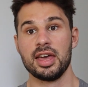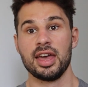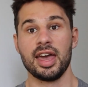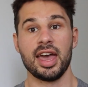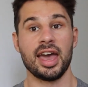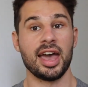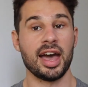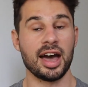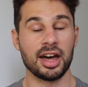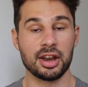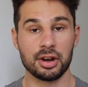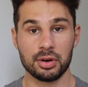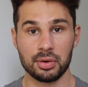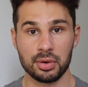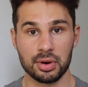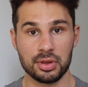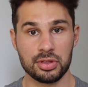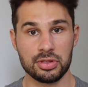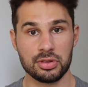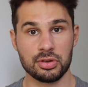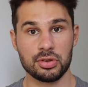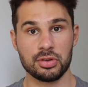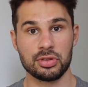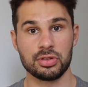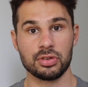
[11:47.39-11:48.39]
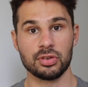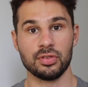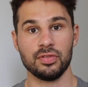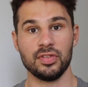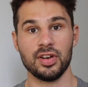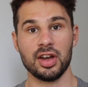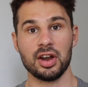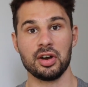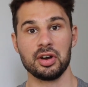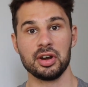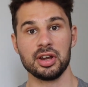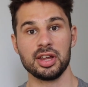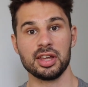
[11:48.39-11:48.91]
how to reduce your
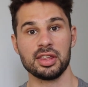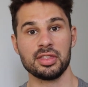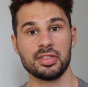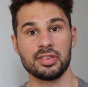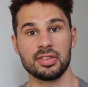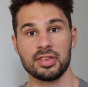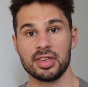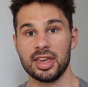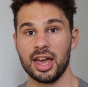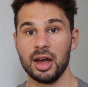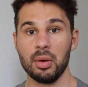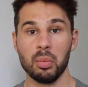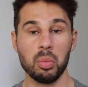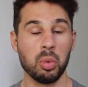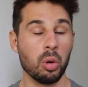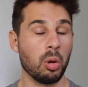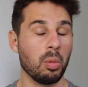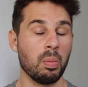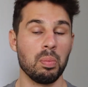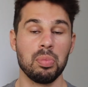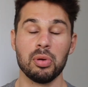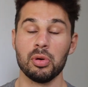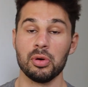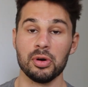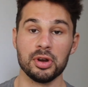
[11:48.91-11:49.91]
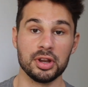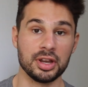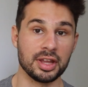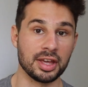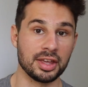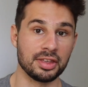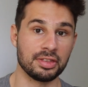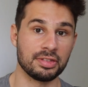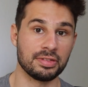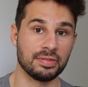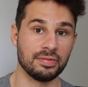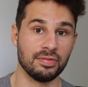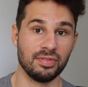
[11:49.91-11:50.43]
variance, at what point
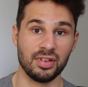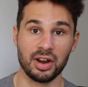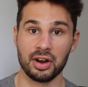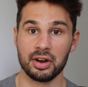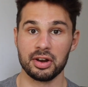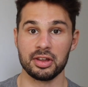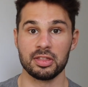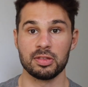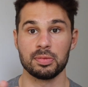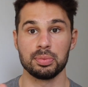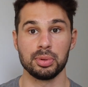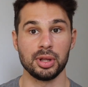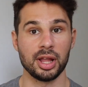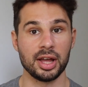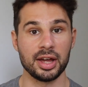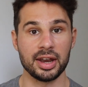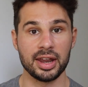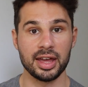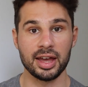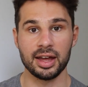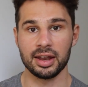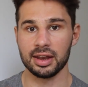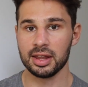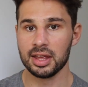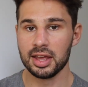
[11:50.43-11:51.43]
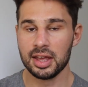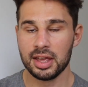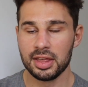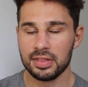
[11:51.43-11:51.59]
has variance played out.